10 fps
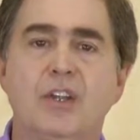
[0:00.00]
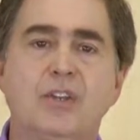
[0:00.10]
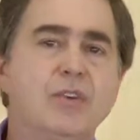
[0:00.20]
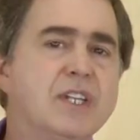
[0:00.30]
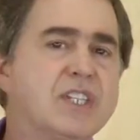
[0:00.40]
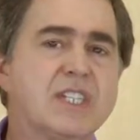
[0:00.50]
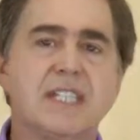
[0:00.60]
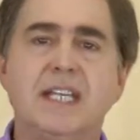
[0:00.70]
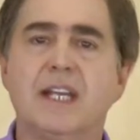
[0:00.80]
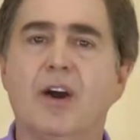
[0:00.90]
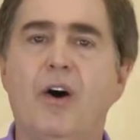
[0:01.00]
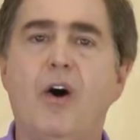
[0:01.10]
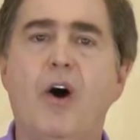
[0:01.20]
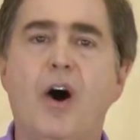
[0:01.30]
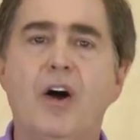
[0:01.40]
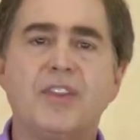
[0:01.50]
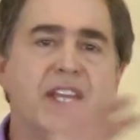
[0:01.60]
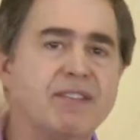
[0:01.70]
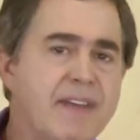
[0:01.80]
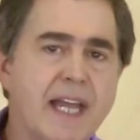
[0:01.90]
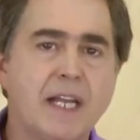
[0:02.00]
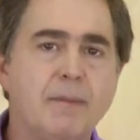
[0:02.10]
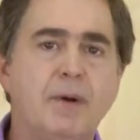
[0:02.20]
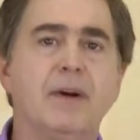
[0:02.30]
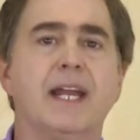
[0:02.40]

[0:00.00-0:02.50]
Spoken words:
you can see all the available